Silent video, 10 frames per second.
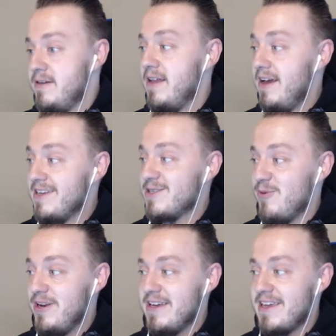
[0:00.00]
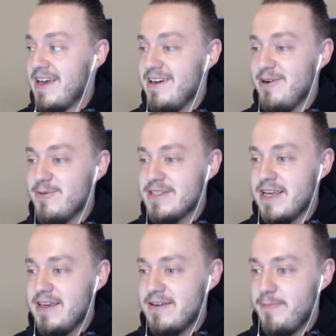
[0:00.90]
Nice, one hit KO, we'll
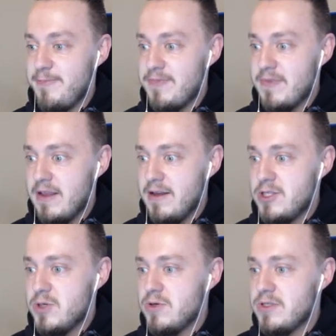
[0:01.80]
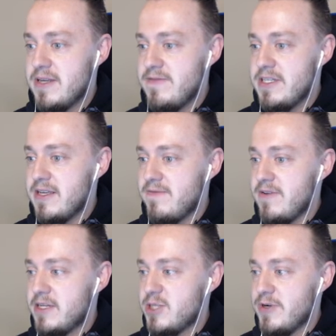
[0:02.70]
take it.
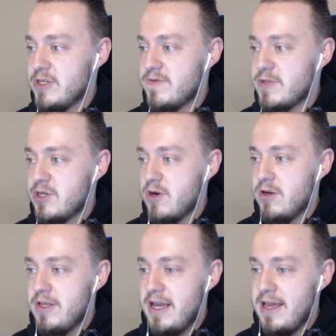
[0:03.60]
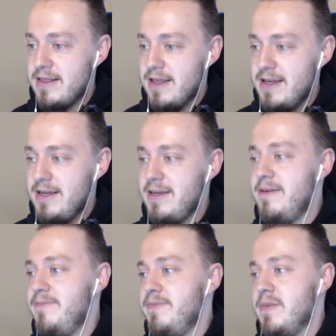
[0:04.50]
277 experience for Scarlet and Lainey.